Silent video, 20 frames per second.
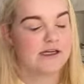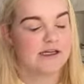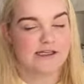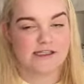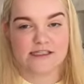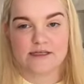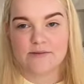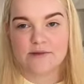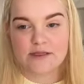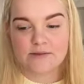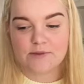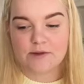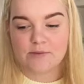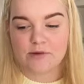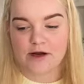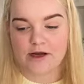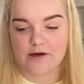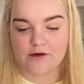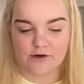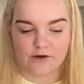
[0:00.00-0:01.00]
Some of them you
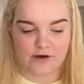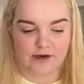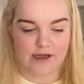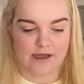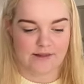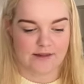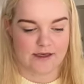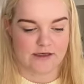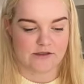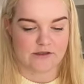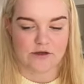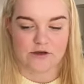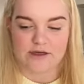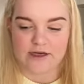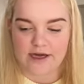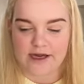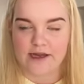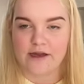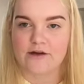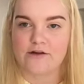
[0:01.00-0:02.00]
might not, and that is
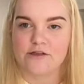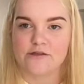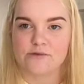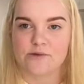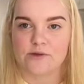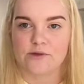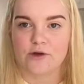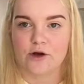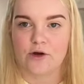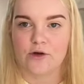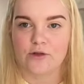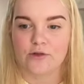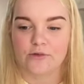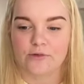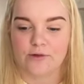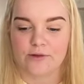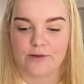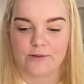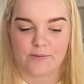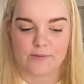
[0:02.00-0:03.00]
okay because we'll go
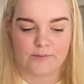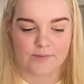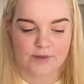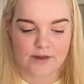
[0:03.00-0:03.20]
through them.